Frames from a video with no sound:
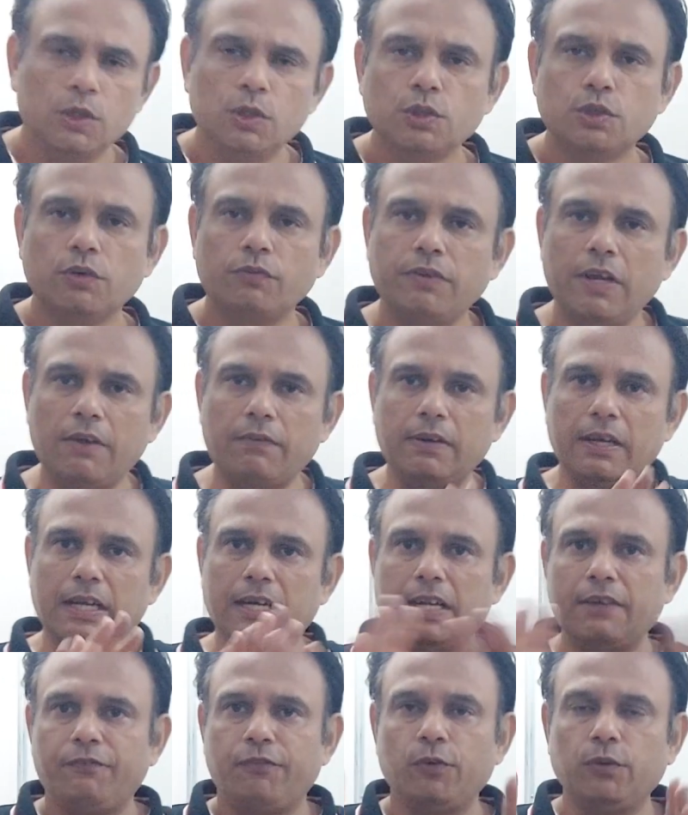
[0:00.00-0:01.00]
So we have
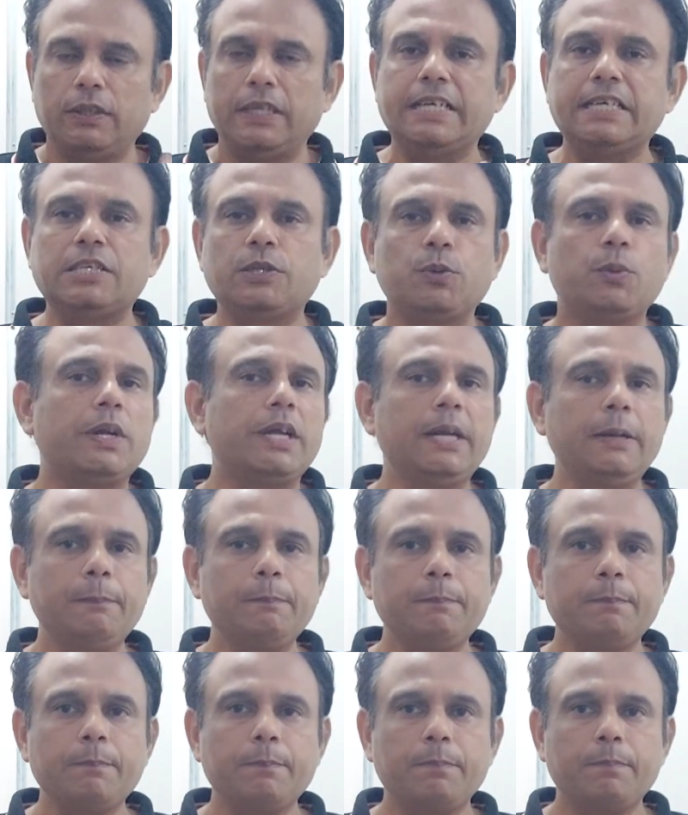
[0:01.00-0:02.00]
learned a few things today
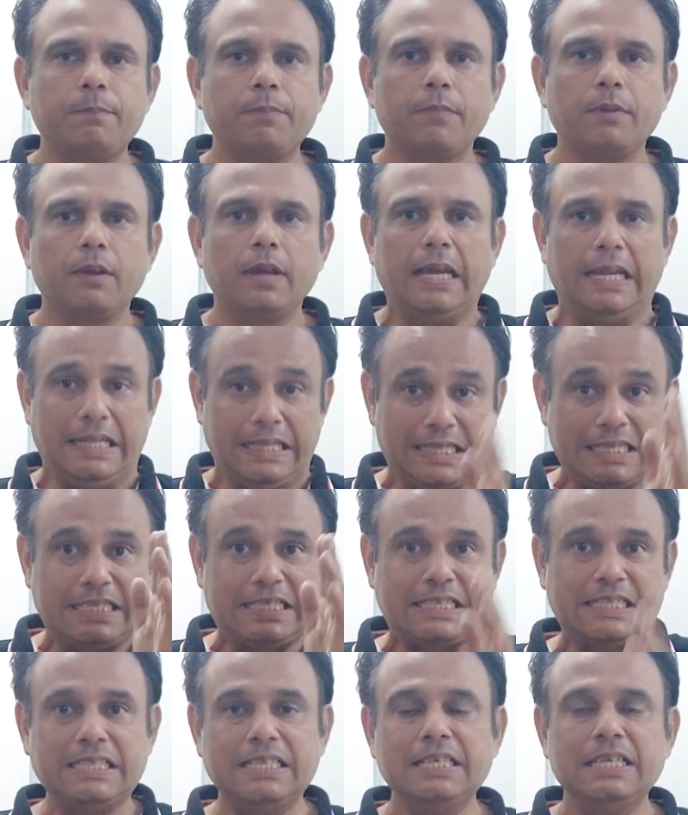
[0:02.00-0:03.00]
in
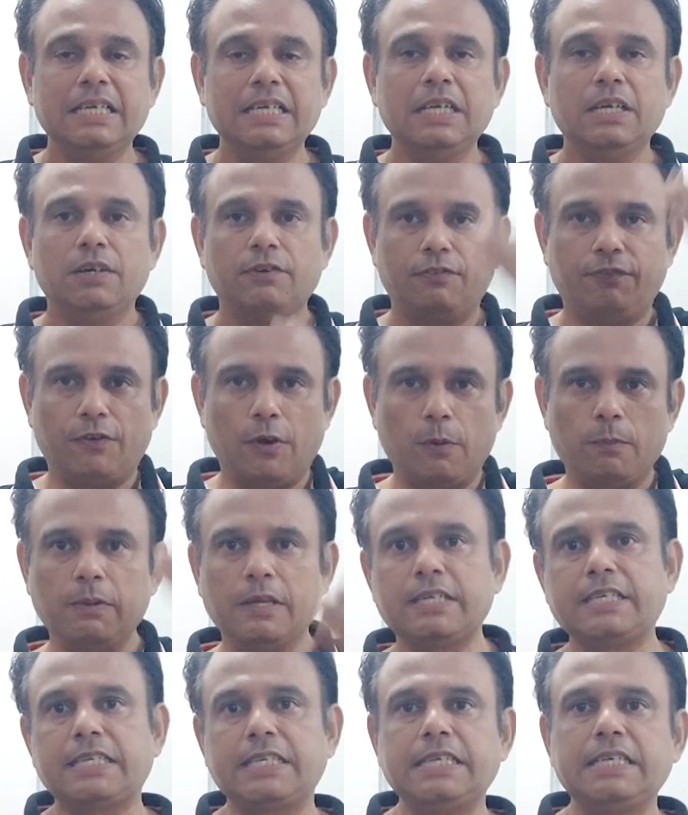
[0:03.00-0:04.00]
this formula
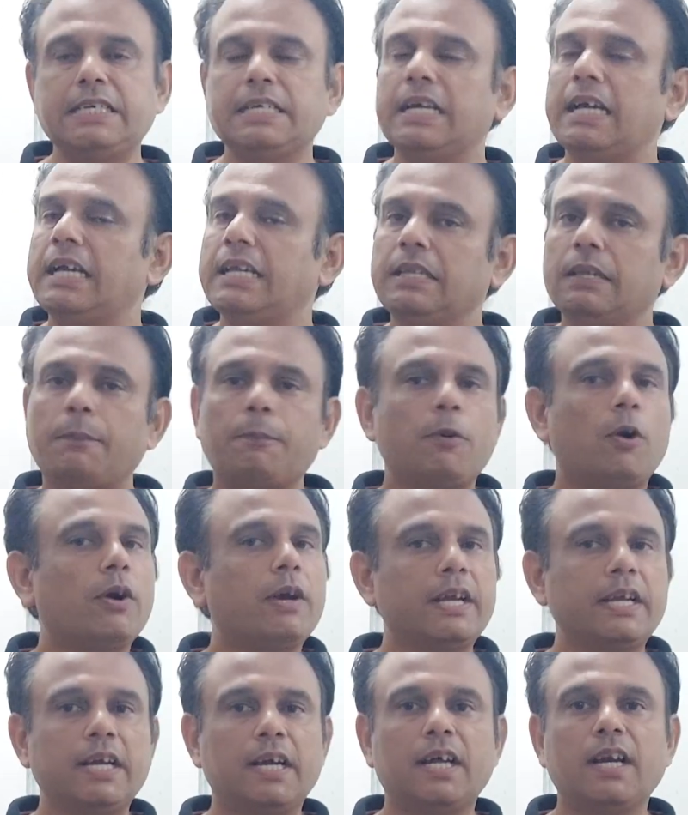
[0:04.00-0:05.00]
sheet and the
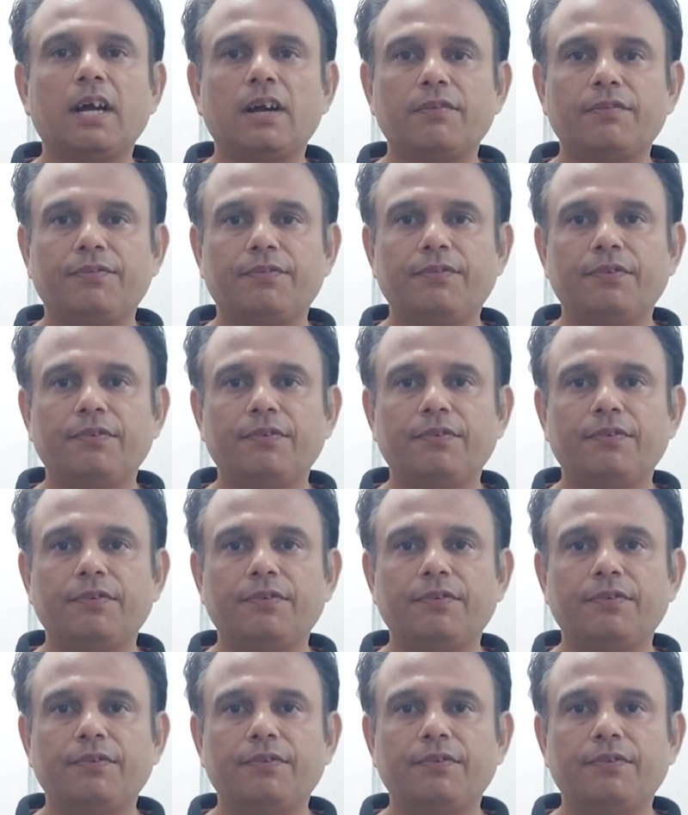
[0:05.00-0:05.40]
plotting a graph.